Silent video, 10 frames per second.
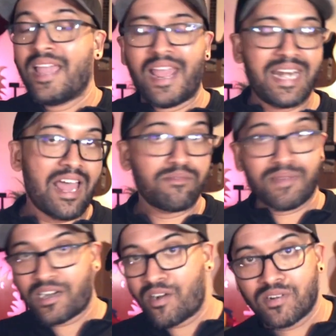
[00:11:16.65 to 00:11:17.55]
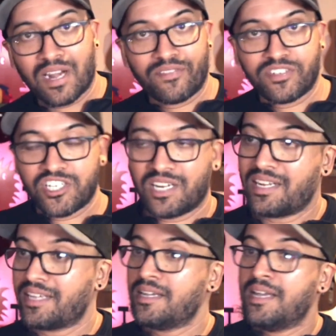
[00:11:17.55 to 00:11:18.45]
And now in my current life at
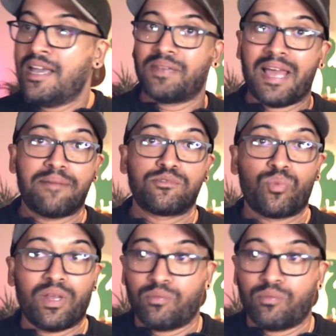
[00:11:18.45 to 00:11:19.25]
Chainlink Labs, we,